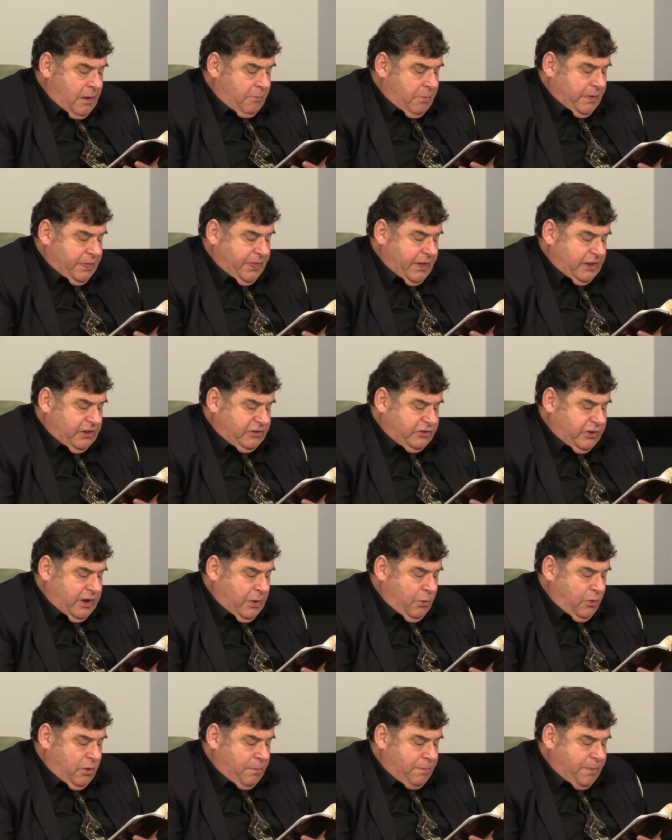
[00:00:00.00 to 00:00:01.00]
but that
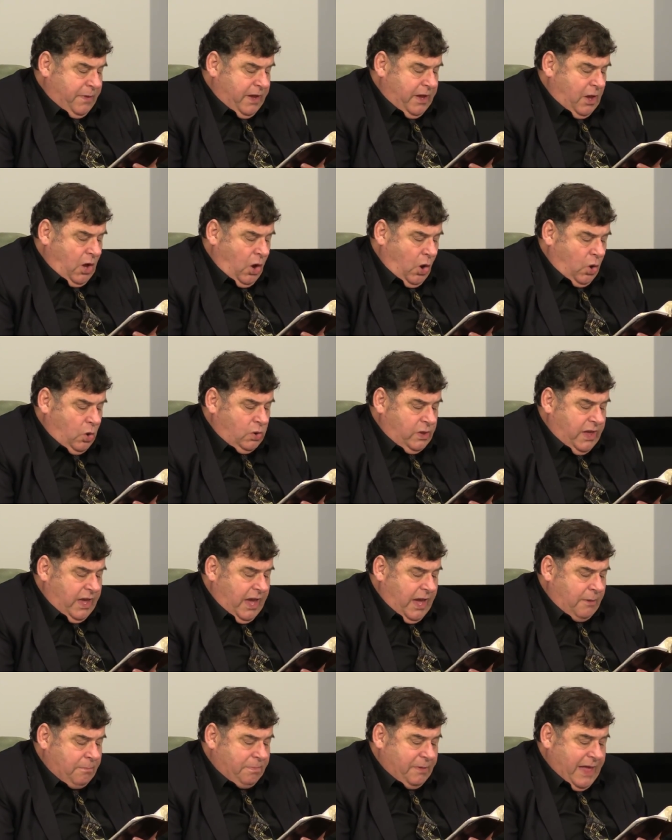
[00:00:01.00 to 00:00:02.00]
she would be holy
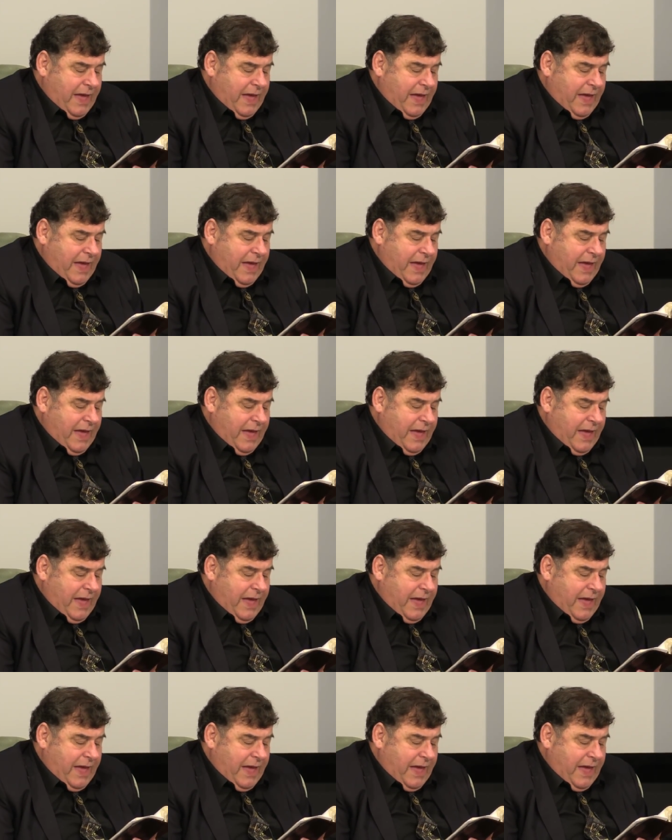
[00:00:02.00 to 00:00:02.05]
and